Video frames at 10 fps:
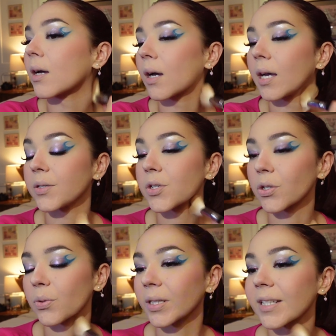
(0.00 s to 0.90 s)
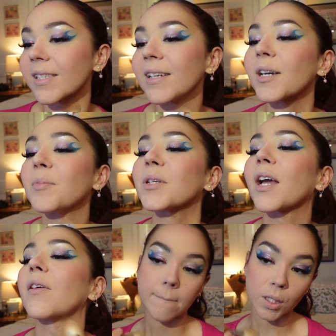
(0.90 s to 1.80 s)
I start to really see it come
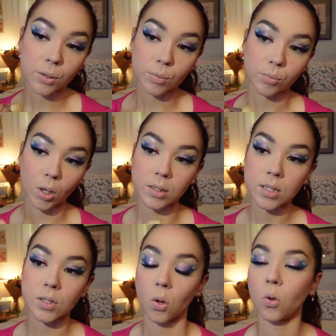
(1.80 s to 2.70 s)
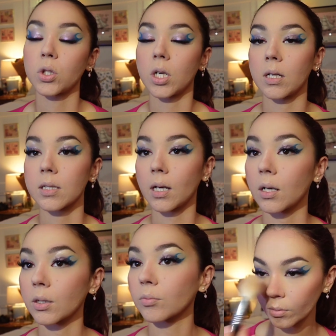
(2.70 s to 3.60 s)
together. Bronze this whole chest
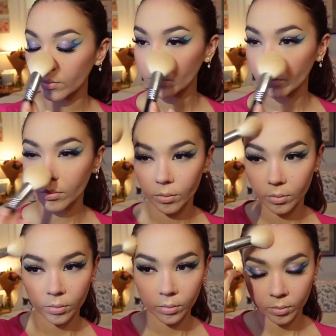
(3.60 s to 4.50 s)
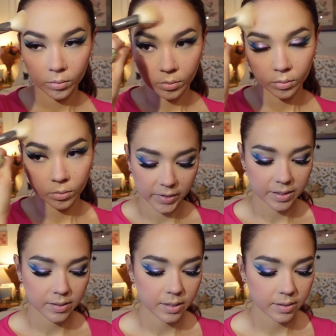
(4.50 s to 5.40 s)
down. This
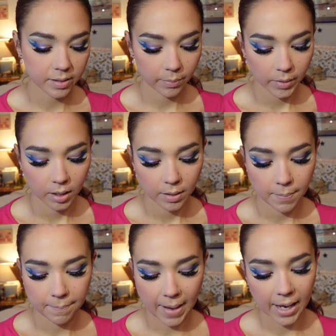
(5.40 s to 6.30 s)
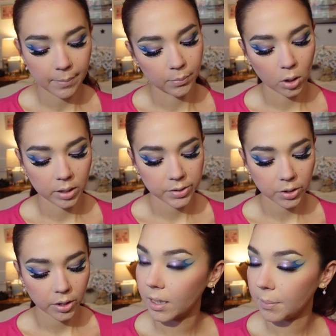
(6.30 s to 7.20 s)
is the Sigma matte
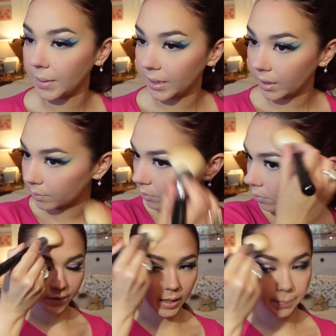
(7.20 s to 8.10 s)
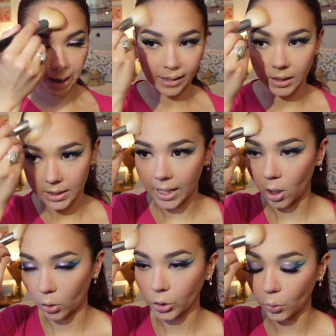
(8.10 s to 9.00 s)
bronzer in medium. I feel like back in the day,
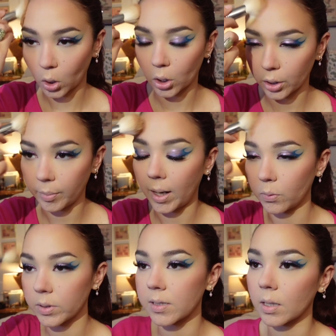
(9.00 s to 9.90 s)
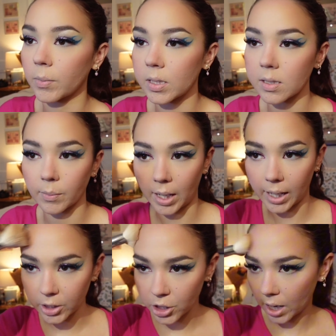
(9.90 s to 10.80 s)
all you heard about was Sigma
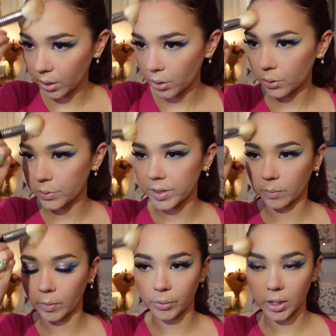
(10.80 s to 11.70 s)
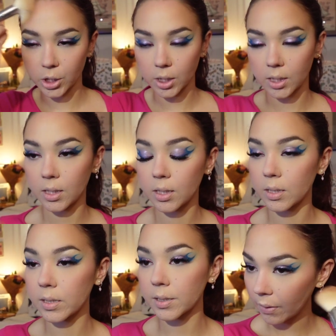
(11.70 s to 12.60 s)
eyeshadows, Sigma
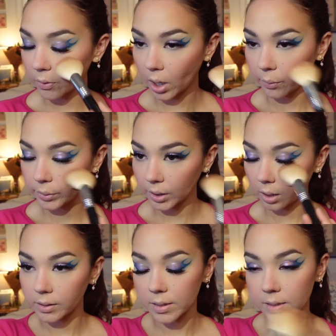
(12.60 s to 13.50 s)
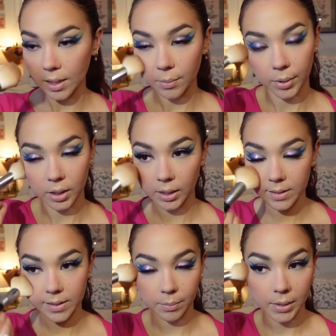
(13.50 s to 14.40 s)
brushes. Now they're not really on the scene, but they
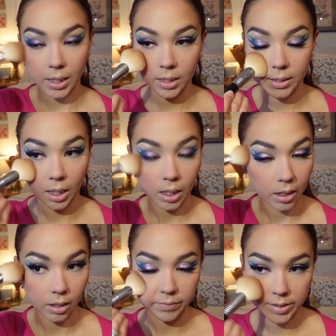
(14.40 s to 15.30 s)
sent me a ton of